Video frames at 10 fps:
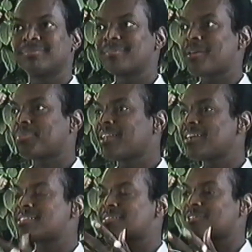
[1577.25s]
that
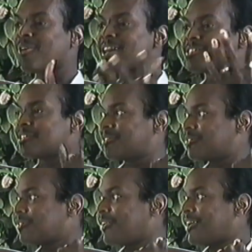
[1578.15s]
place, Chrysler.
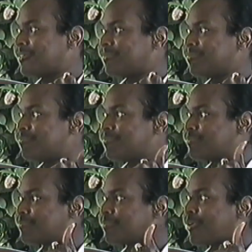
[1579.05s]
Right. On
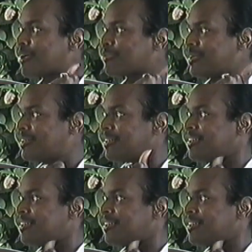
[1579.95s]
Broadway.